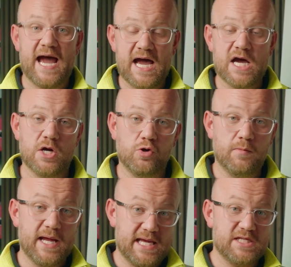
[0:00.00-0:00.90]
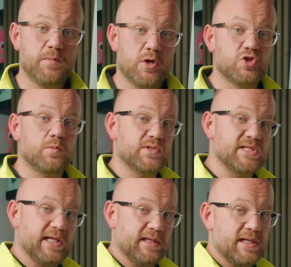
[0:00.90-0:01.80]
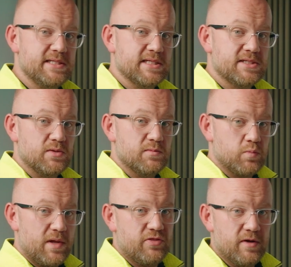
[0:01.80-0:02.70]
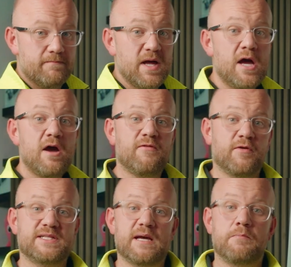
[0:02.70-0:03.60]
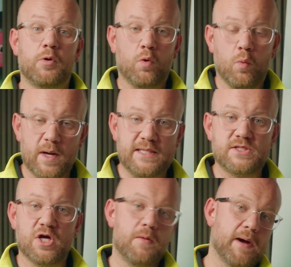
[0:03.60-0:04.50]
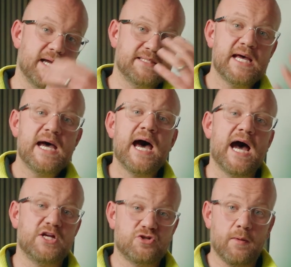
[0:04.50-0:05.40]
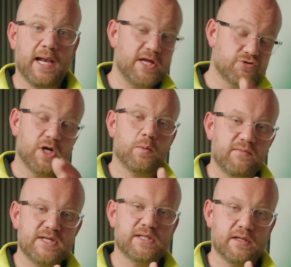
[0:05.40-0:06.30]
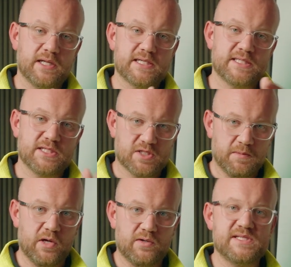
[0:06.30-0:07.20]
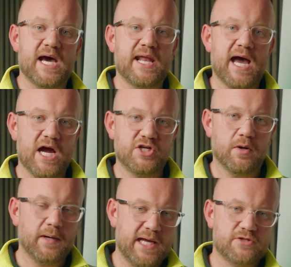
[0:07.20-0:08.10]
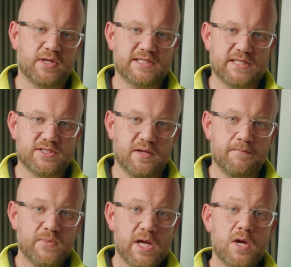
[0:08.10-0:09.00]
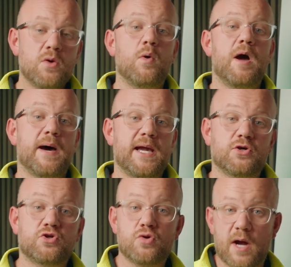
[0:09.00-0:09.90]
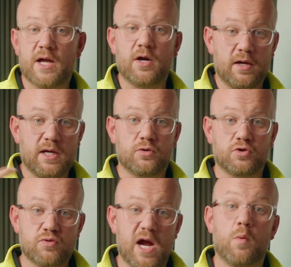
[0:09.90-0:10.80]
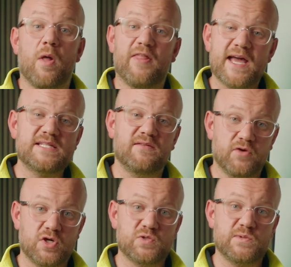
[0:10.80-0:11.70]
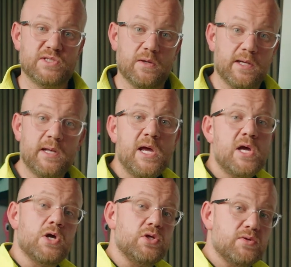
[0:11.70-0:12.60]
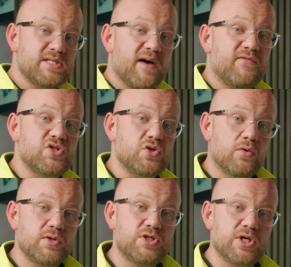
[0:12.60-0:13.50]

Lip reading: at home, it is possible to link these systems with them. For example, wind turbines, hydroelectric. We recently did a system alongside a hydroelectric system whereby it could track what that inverter was doing and use that for storage